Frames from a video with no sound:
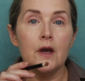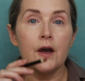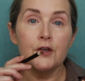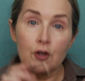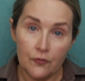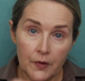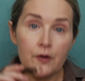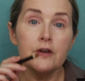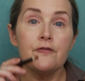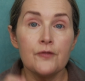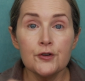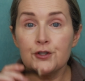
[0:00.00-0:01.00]
your very
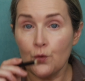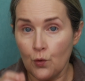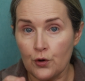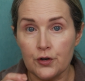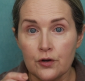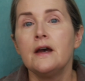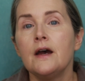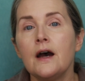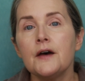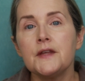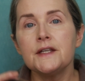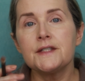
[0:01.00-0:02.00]
first order,
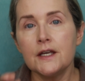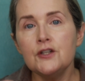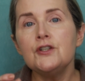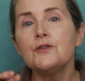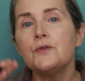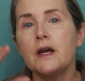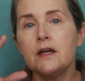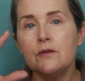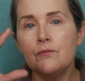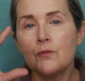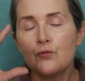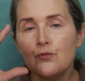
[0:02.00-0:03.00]
they send you a
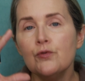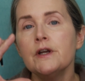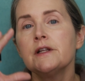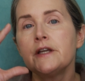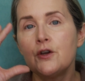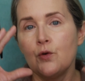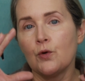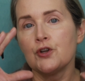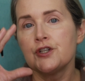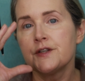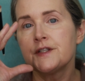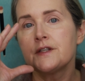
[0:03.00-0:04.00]
really
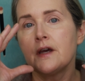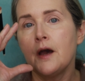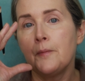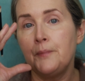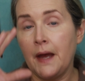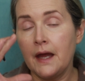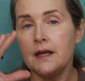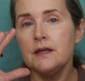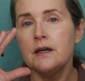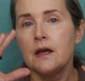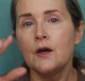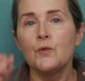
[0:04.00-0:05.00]
gorgeous bag,
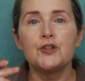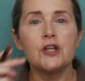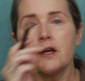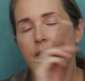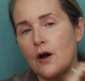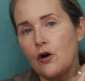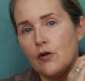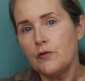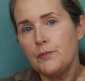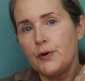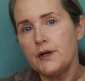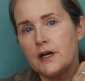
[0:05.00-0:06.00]
which I'll
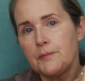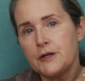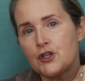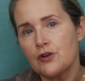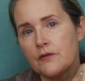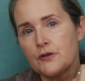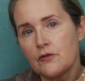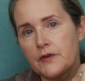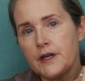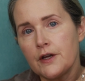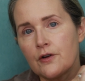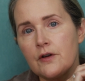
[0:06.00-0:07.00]
put a picture of it over
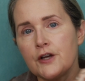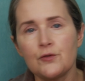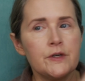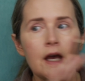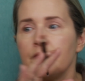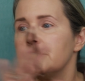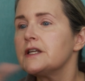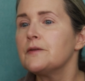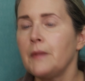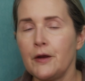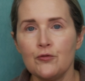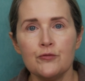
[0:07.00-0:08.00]
here. I don't have it in my
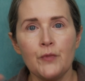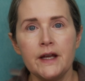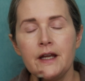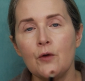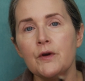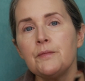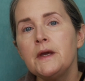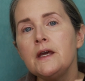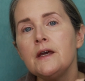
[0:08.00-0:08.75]
room right now with me,